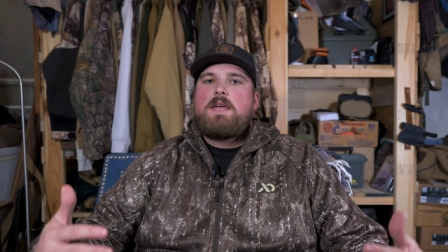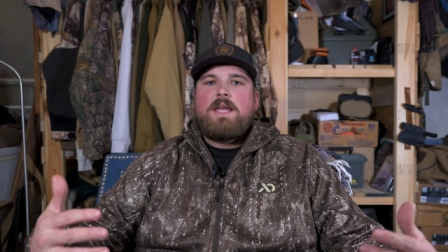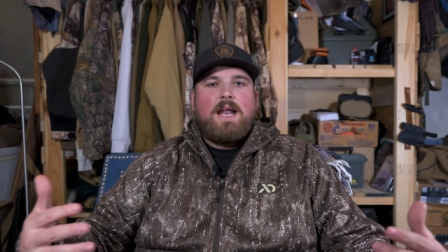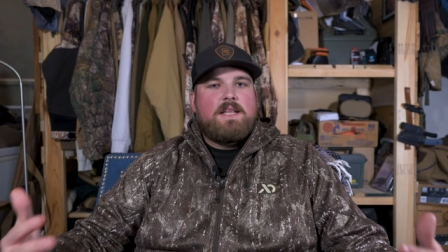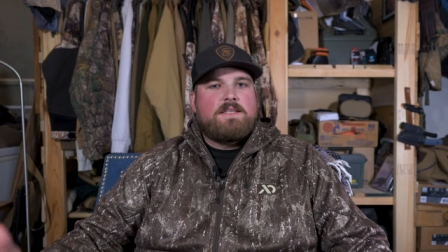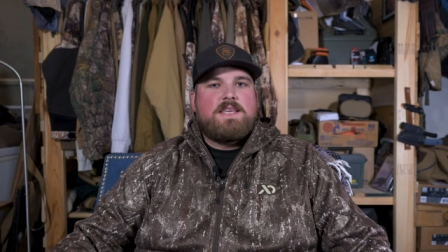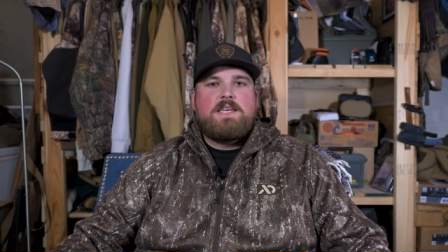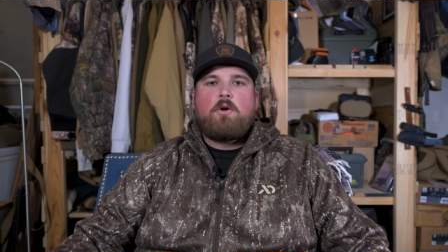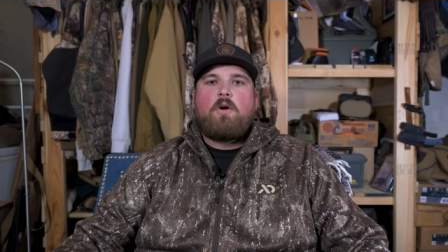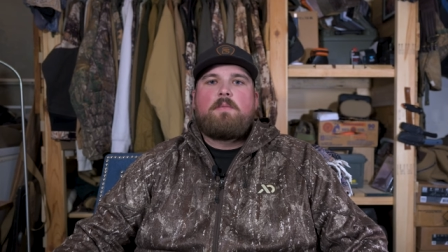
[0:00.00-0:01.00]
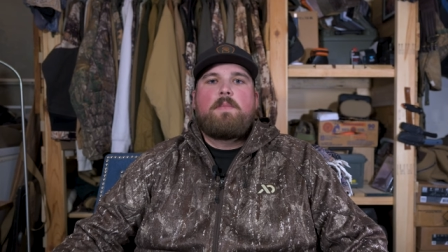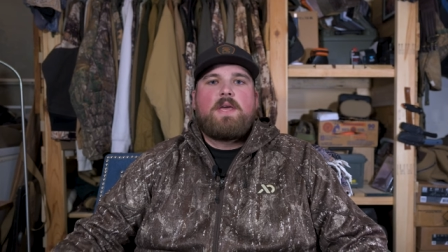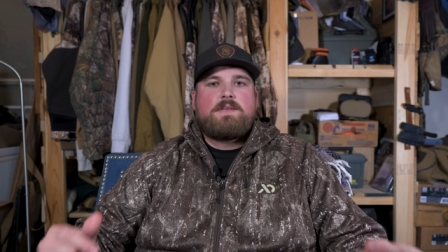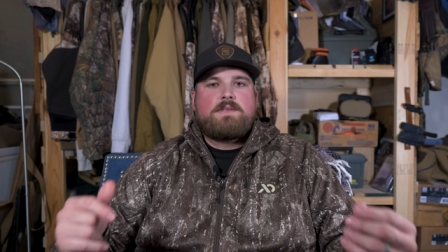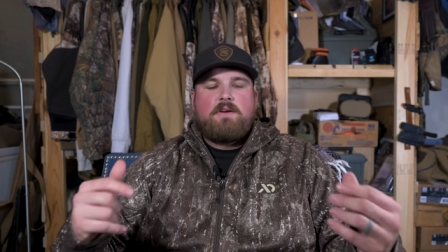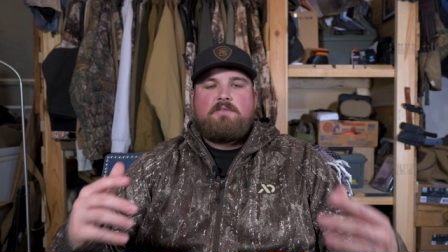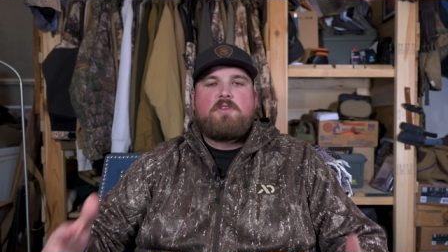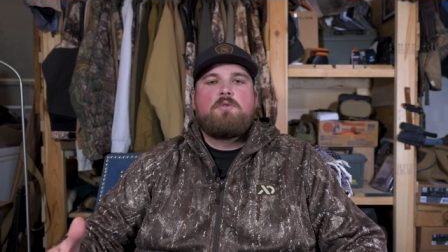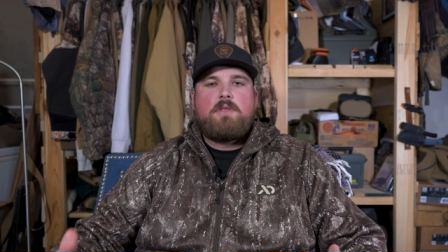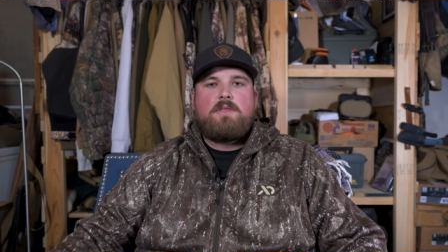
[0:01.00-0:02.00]
kind of decoy myths, a
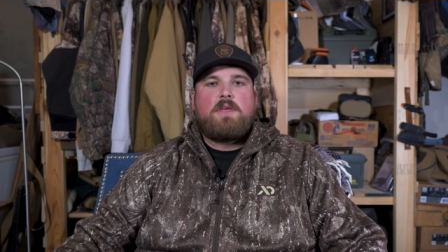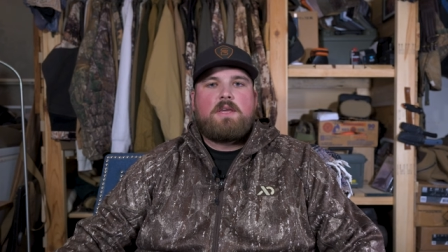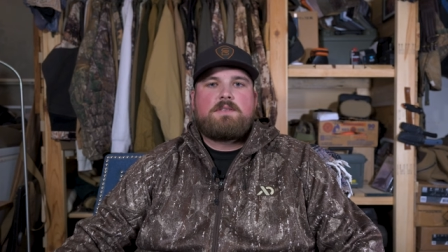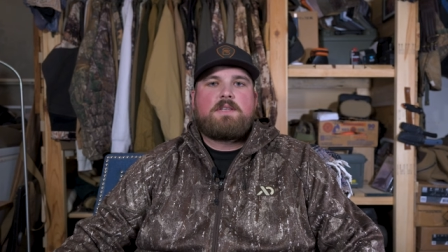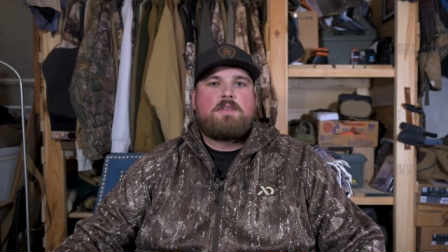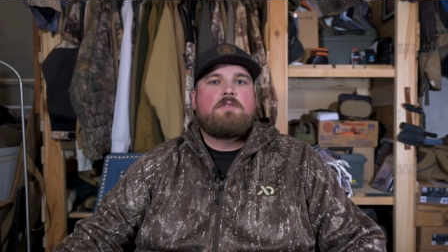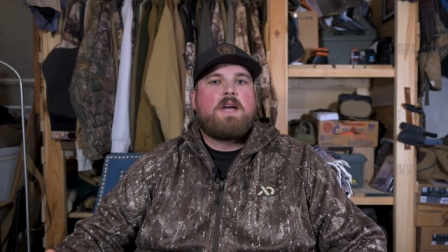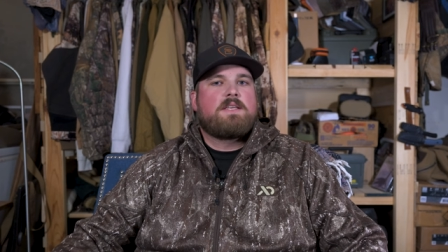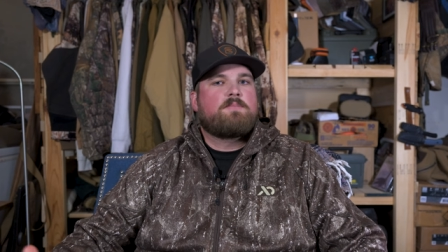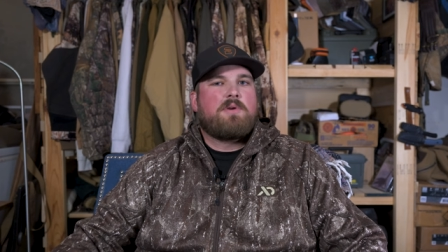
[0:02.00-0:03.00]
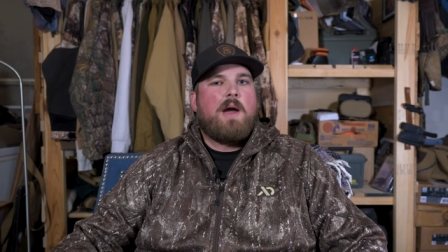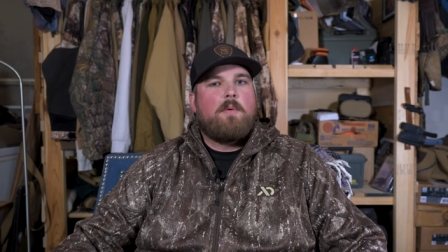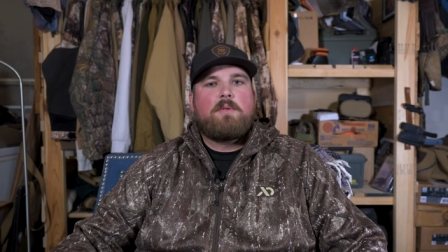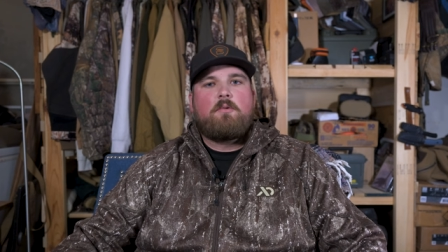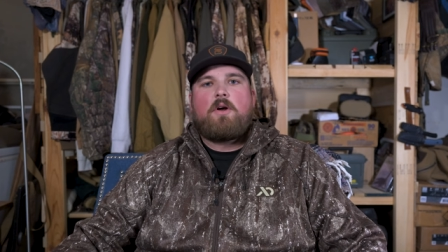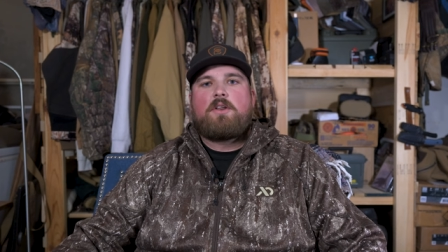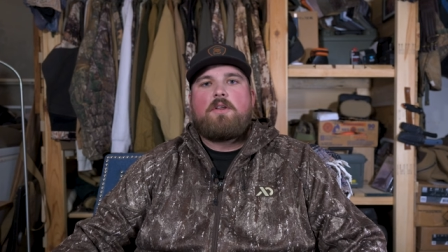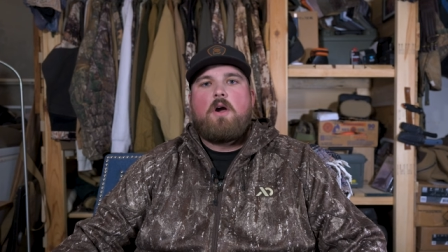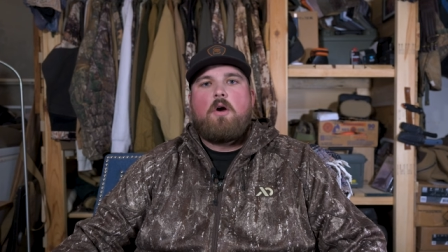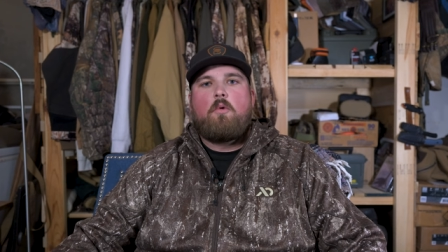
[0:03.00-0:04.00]
few of the things that you guys probably want to
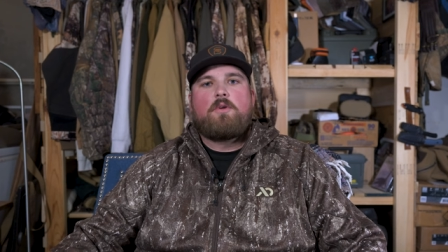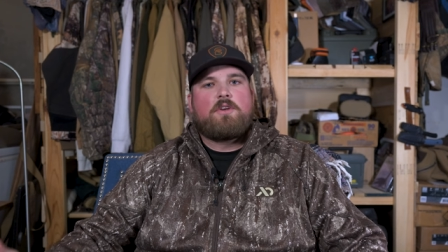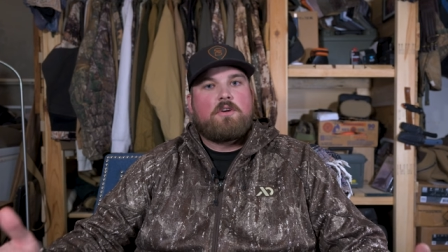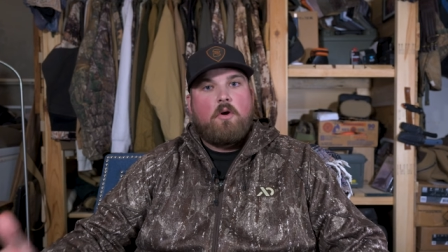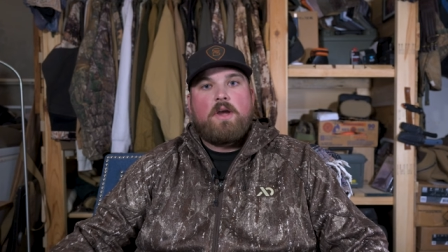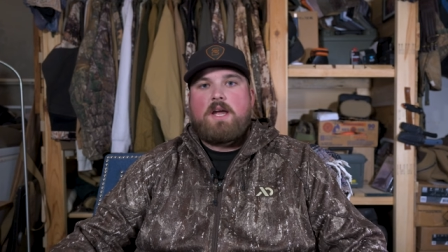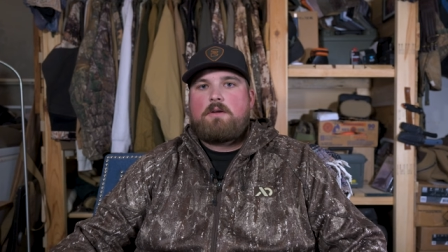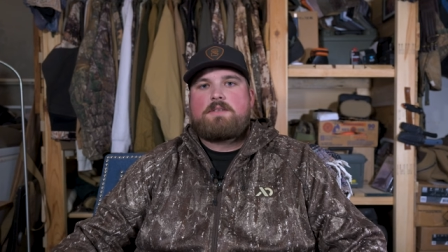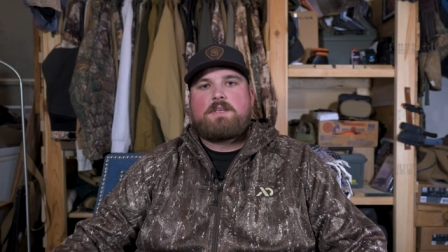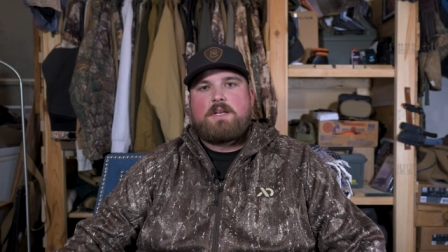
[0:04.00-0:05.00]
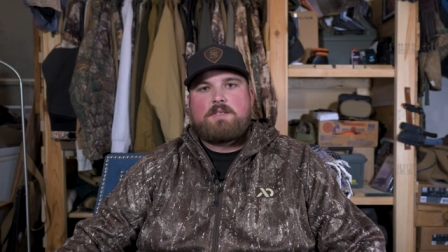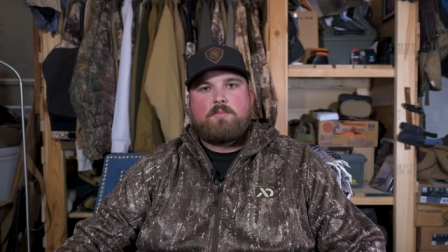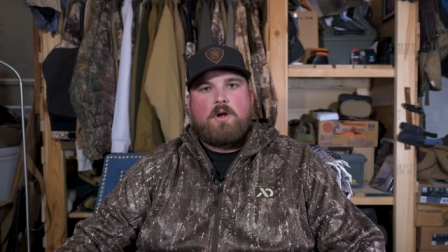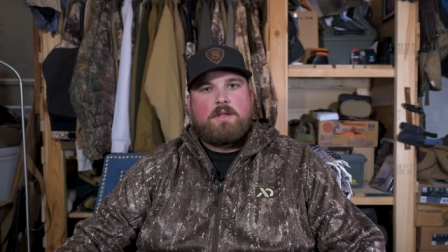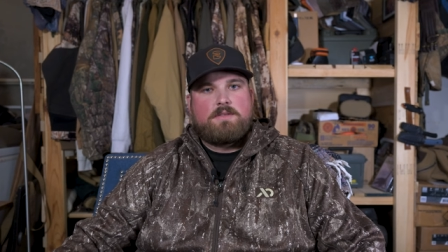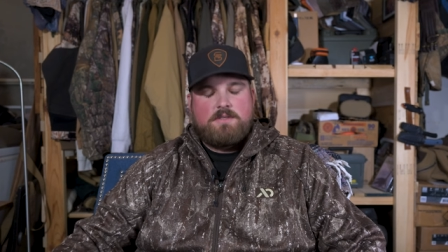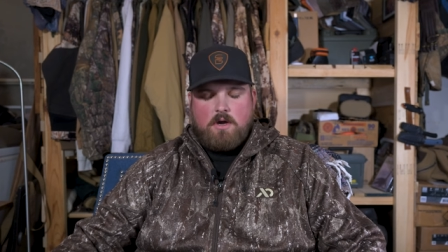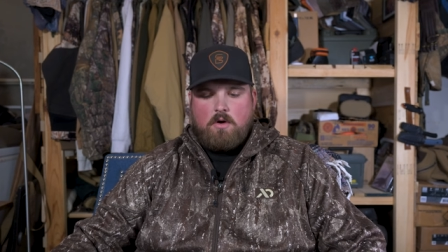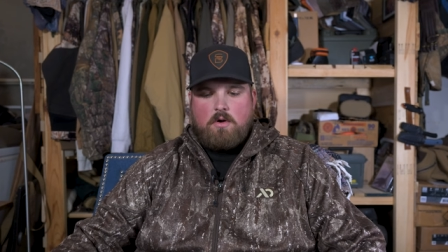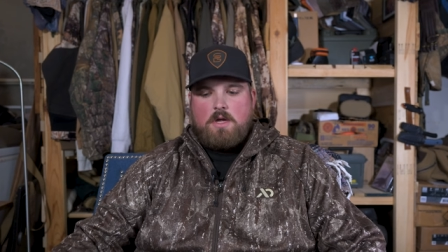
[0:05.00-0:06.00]
know when you're going out to set a spread.
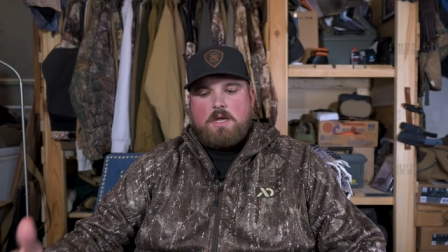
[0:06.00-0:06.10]
So